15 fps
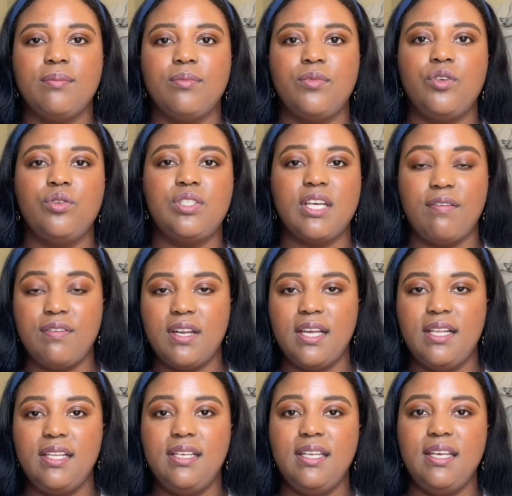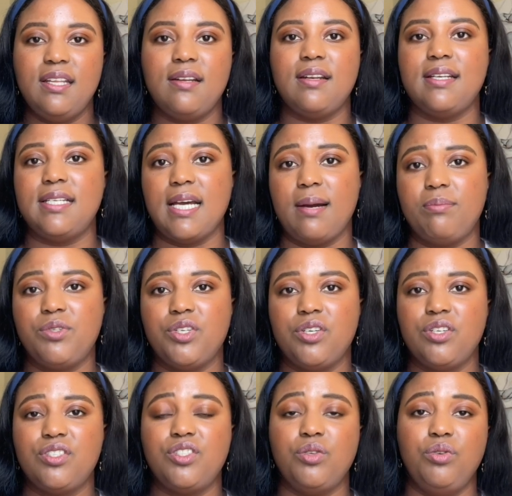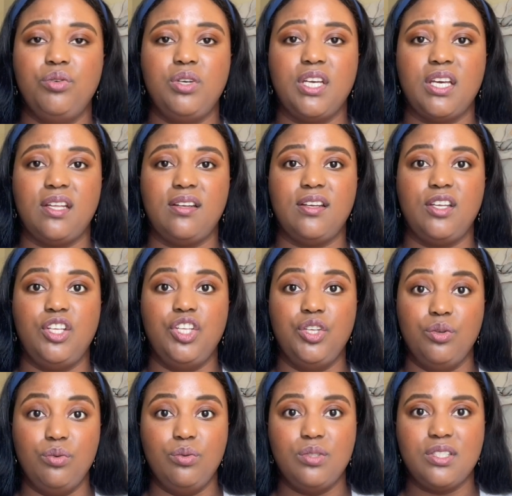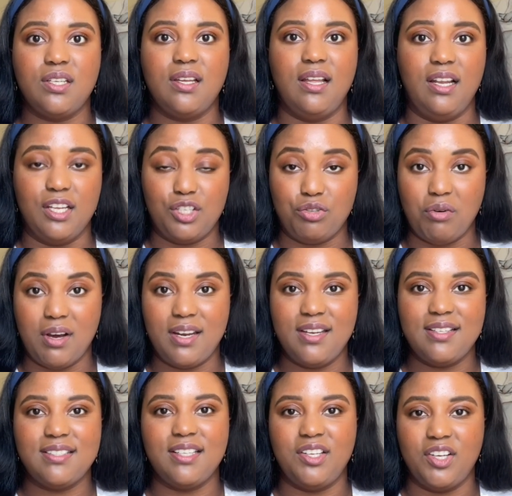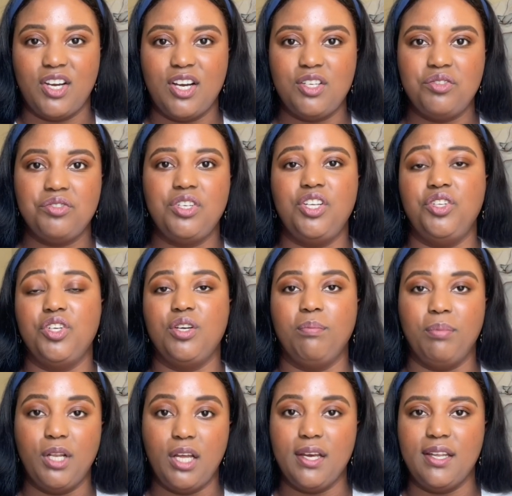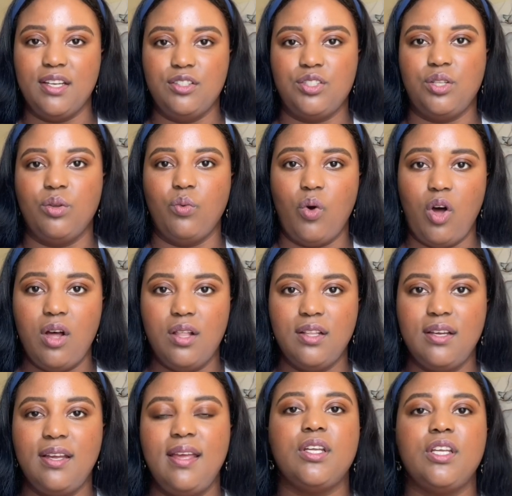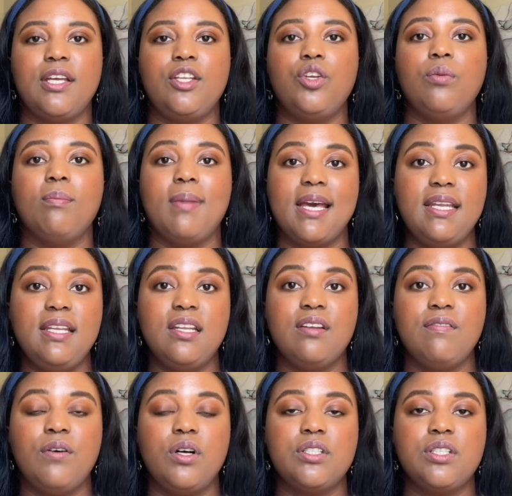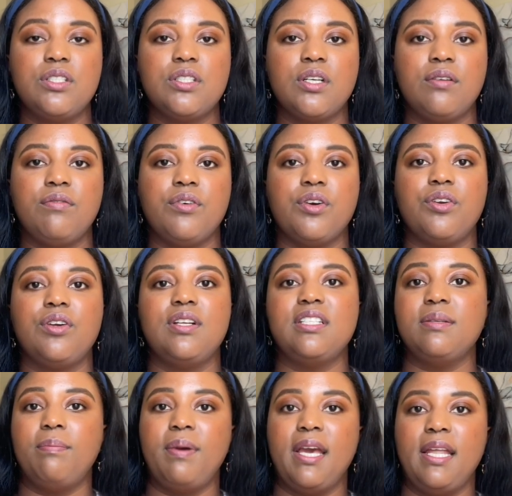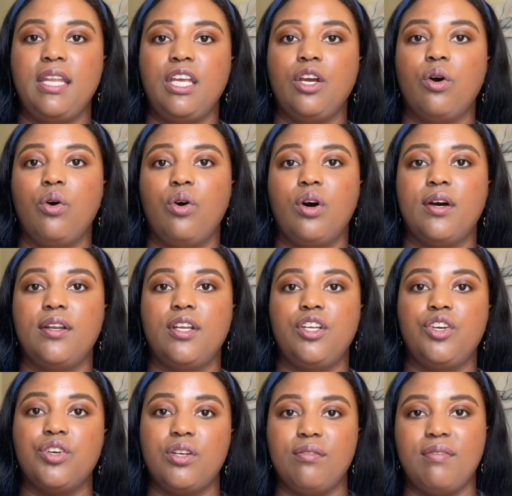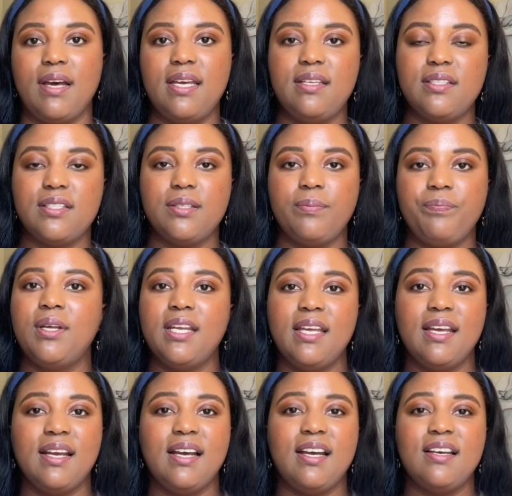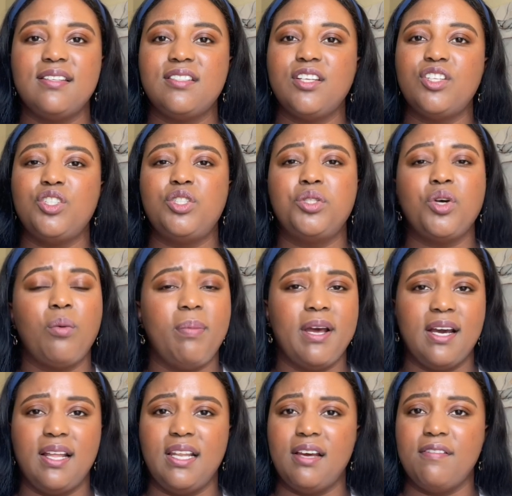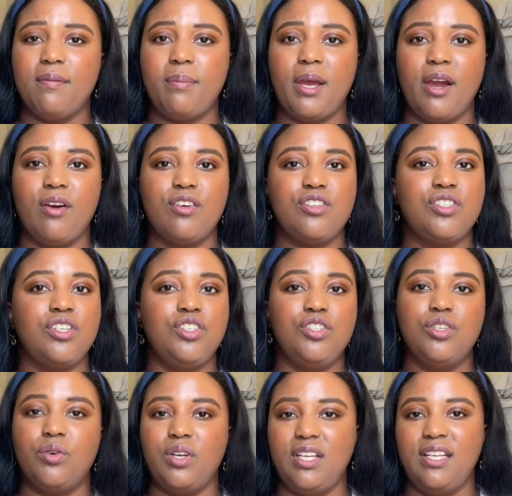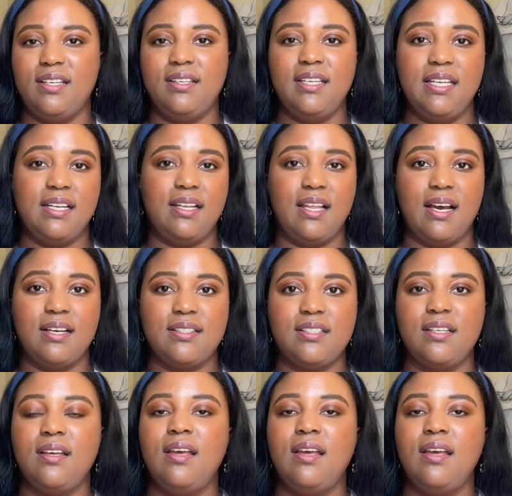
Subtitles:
You definitely need an adapter so you can use electronics in the country and you can plug it into the wall. And you might need a voltage converter depending on your device. But again, guys, don't pack a lot for Paris. You don't need a lot.